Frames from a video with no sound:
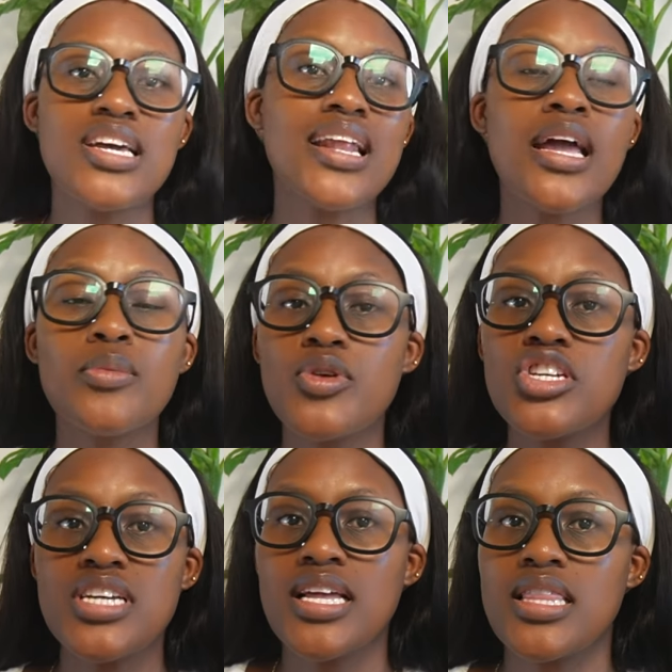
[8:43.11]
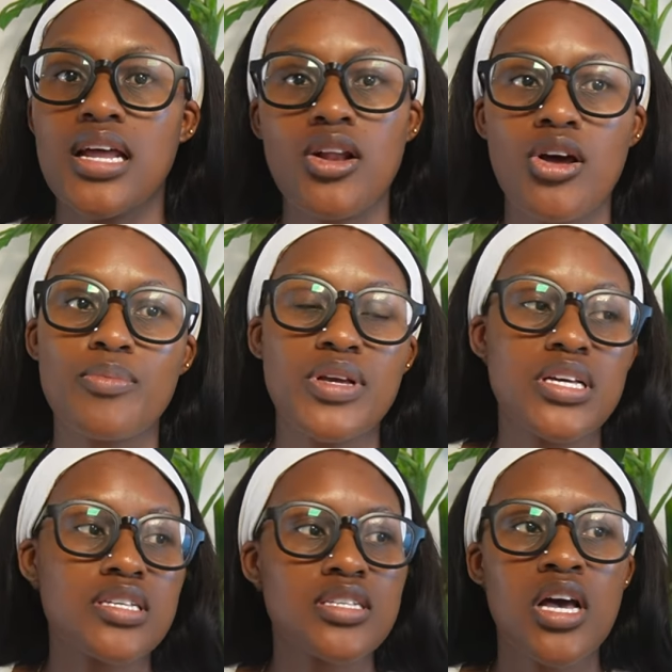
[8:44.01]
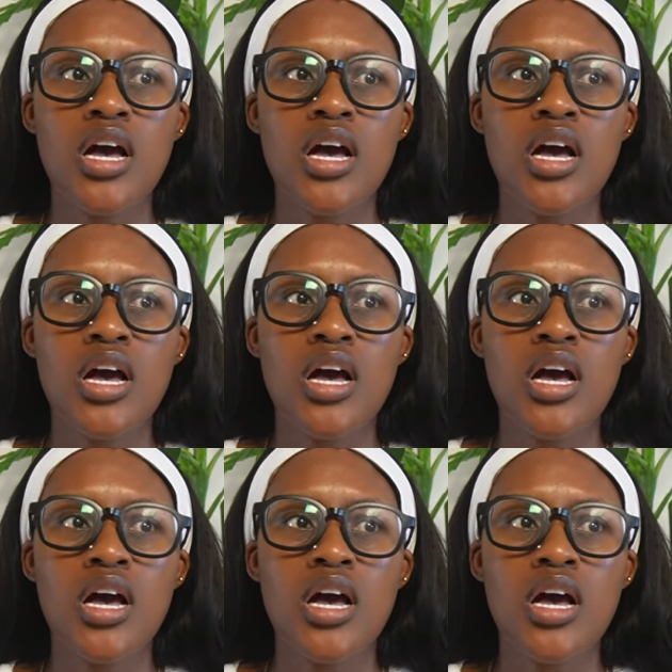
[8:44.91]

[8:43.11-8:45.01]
And I appreciate that a lot, because